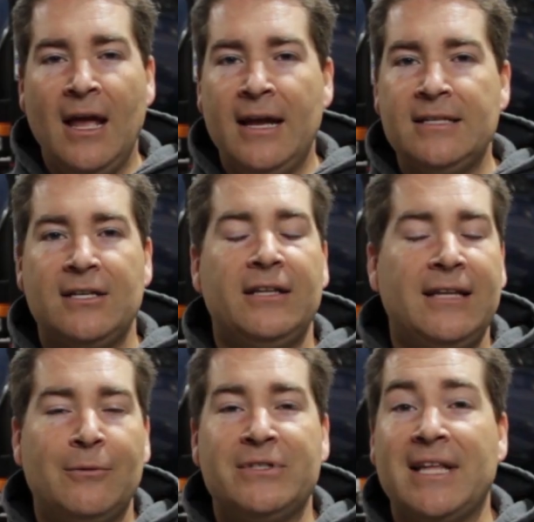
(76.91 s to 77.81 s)
And it's not
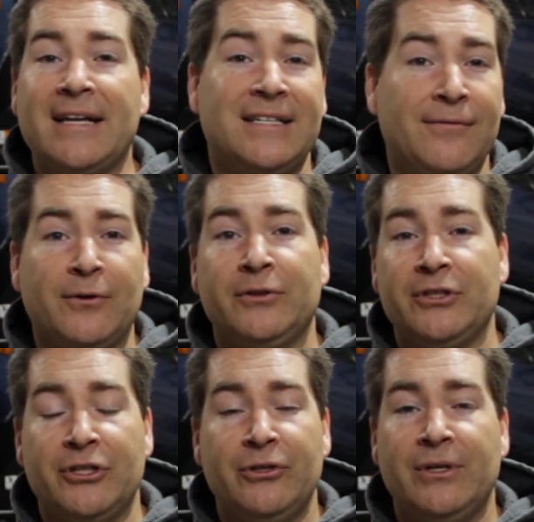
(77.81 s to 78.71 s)
that it was that difficult
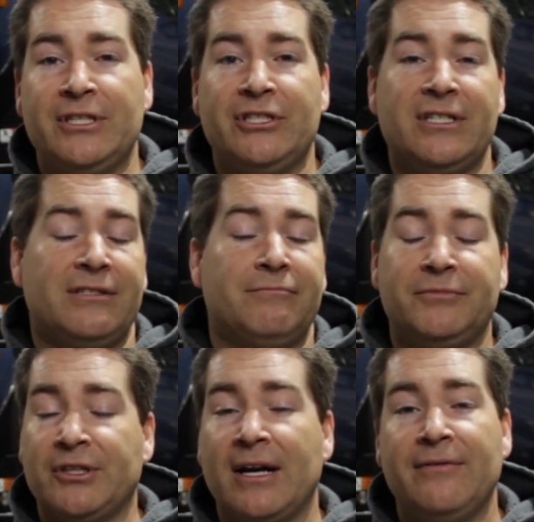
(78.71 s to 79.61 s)
to do, it's just
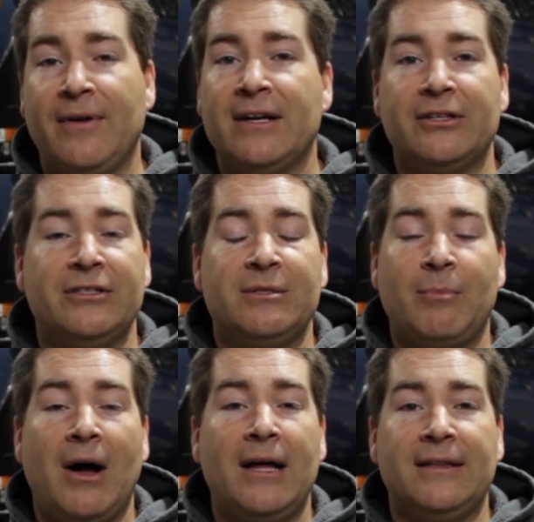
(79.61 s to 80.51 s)
trying to find a good
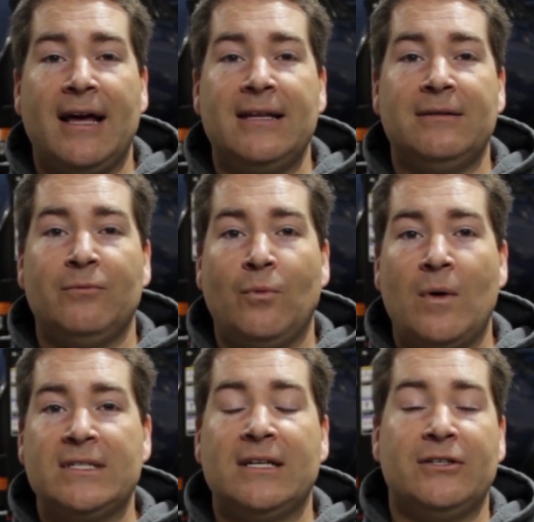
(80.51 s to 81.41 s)
spot that
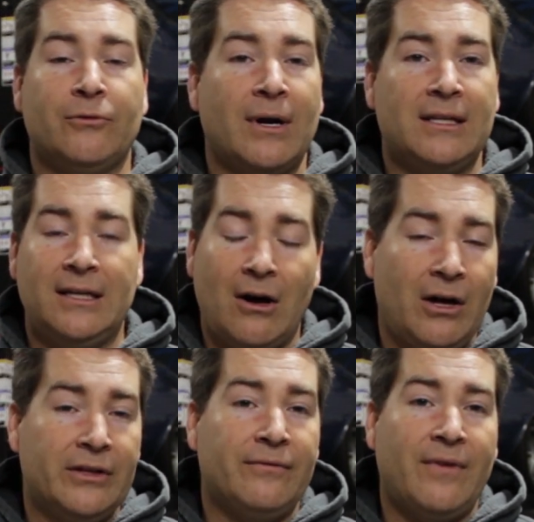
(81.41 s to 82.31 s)
wasn't directly
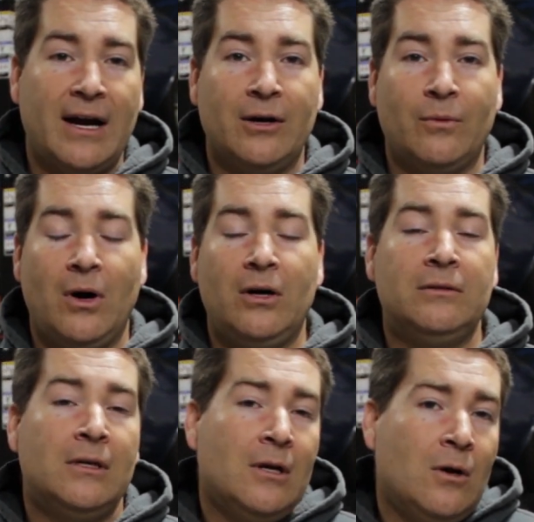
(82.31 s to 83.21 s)
on the
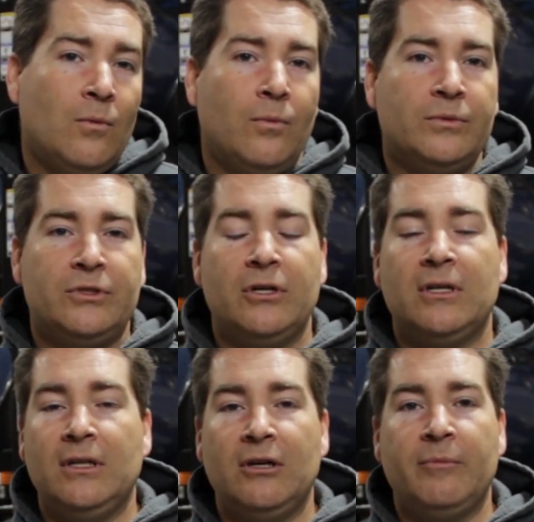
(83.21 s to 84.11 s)
firewall.
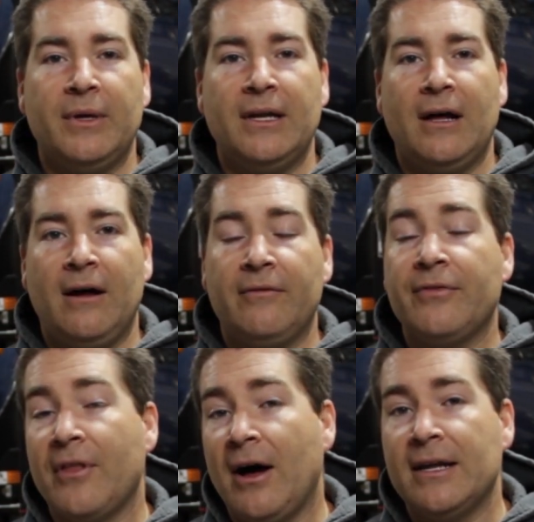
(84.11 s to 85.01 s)
Took a little bit of
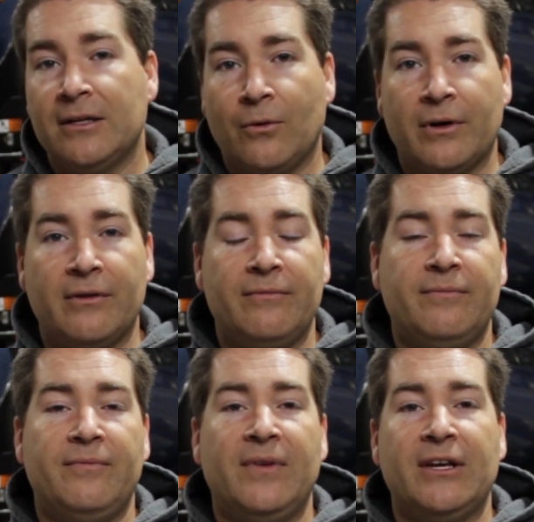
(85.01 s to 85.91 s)
thought in order to
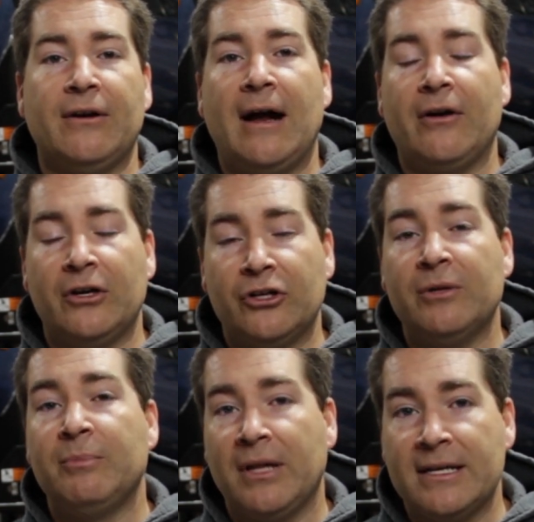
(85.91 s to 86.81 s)
figure out a
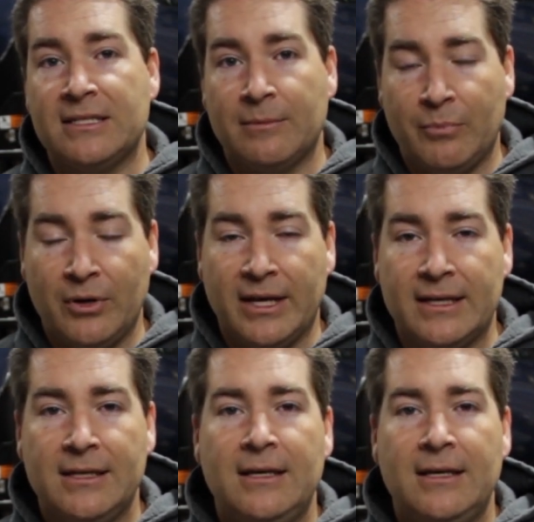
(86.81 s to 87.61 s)
good place to put it.